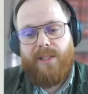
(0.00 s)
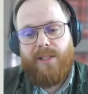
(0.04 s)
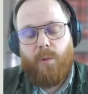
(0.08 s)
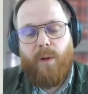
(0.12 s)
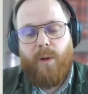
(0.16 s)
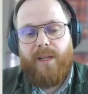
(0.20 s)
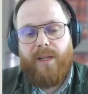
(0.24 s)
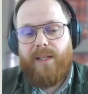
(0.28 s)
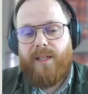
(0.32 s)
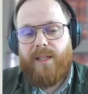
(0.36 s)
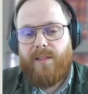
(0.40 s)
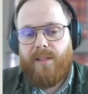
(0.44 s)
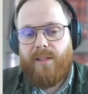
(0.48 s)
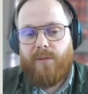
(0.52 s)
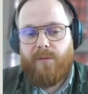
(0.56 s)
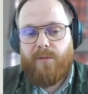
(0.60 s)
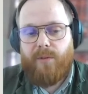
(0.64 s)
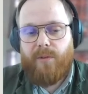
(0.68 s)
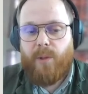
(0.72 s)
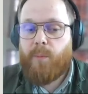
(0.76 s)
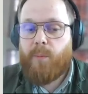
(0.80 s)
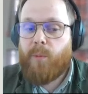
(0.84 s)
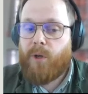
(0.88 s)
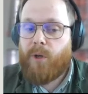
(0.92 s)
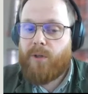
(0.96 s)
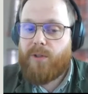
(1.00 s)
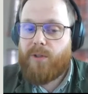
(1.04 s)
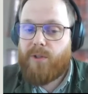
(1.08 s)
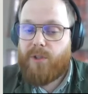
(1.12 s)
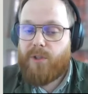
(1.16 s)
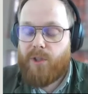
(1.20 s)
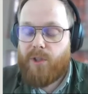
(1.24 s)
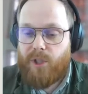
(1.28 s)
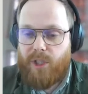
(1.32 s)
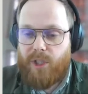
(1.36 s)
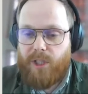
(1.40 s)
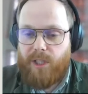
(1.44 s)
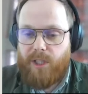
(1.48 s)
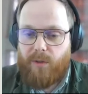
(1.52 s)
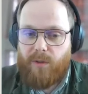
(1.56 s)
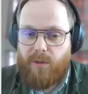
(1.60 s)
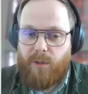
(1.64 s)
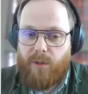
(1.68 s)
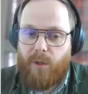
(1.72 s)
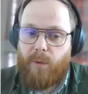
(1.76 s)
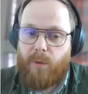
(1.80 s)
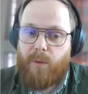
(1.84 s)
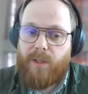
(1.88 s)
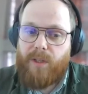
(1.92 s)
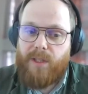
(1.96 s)
It's quite easy for the models to cheat,
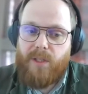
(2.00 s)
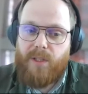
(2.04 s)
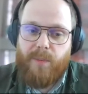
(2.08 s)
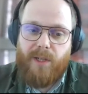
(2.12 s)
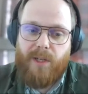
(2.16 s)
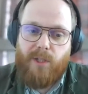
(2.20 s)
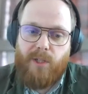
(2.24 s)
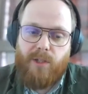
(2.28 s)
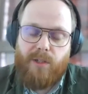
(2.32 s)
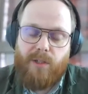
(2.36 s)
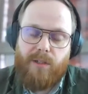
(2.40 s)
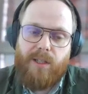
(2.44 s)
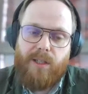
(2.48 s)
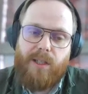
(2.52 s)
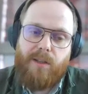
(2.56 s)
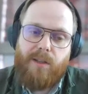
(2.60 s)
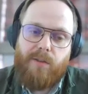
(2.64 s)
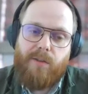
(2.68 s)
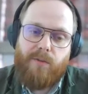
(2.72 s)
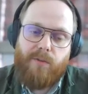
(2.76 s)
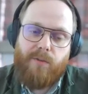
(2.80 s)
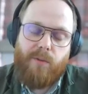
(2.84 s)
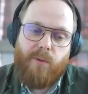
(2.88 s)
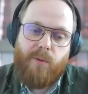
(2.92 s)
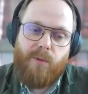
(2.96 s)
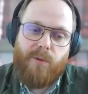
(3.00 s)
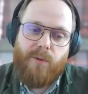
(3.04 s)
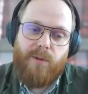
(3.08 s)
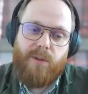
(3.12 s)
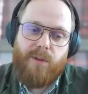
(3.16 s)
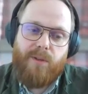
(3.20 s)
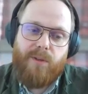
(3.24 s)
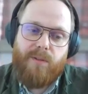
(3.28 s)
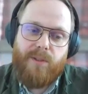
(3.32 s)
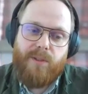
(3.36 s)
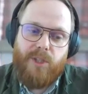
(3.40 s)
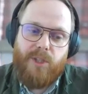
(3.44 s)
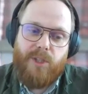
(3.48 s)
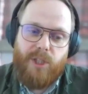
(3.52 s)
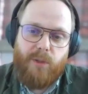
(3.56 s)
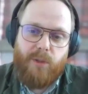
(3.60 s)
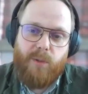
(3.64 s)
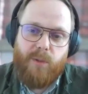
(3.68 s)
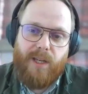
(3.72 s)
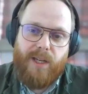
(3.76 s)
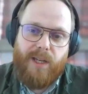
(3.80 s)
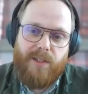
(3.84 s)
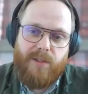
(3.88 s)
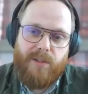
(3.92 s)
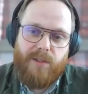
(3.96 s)
though, and especially for
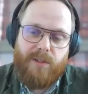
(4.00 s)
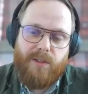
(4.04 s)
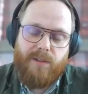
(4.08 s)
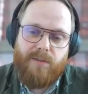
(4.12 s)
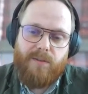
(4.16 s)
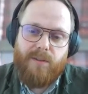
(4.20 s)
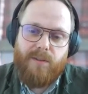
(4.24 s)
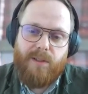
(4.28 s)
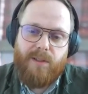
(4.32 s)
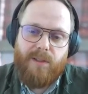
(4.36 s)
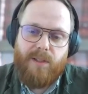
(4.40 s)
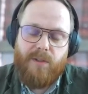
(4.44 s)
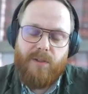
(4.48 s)
GeoGuessr.